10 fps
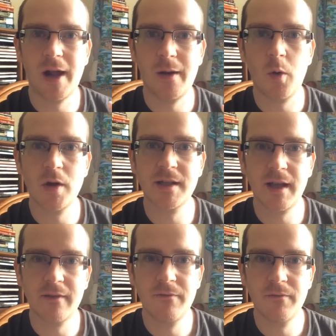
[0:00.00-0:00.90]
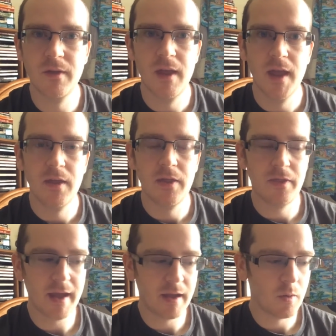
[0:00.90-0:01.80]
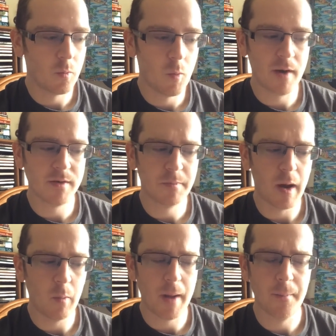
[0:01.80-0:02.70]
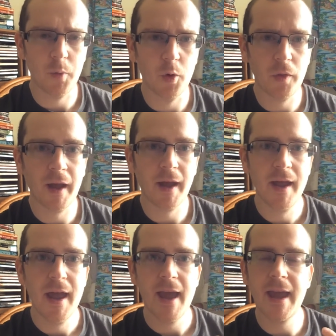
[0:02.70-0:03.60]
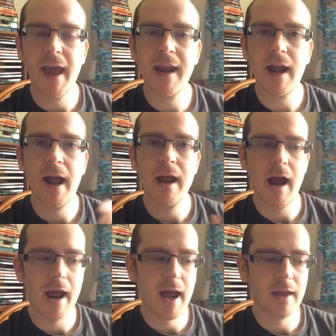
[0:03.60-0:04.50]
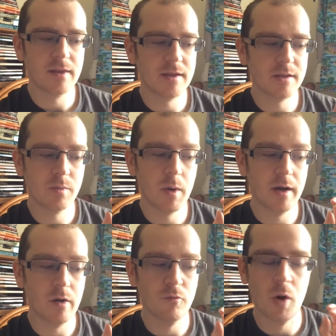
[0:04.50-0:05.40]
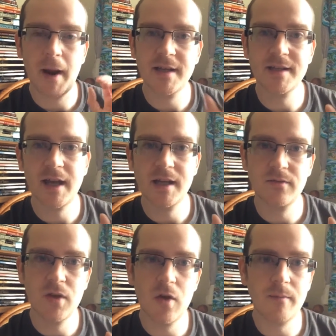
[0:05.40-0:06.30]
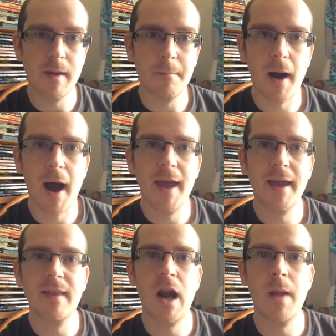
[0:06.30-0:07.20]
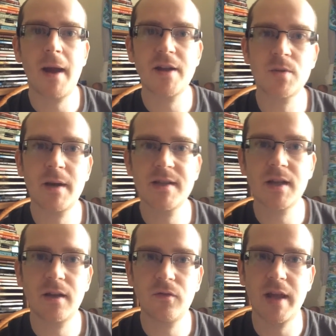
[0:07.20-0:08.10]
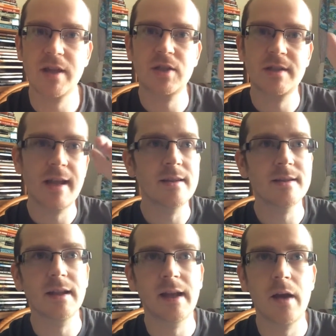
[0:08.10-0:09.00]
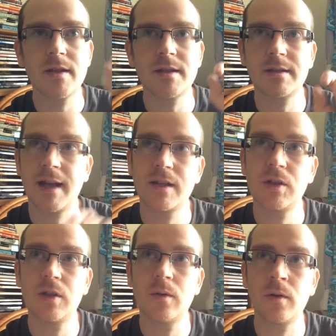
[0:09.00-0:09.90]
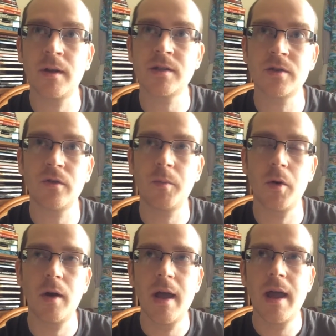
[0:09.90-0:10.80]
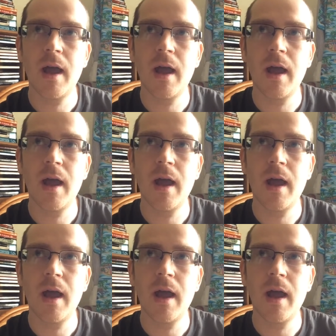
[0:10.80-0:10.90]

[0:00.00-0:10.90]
did I think when I bought that? Again, I had this romanticized view of me buying it, and I imagined myself like stenciling out this tattoo and all this stuff, but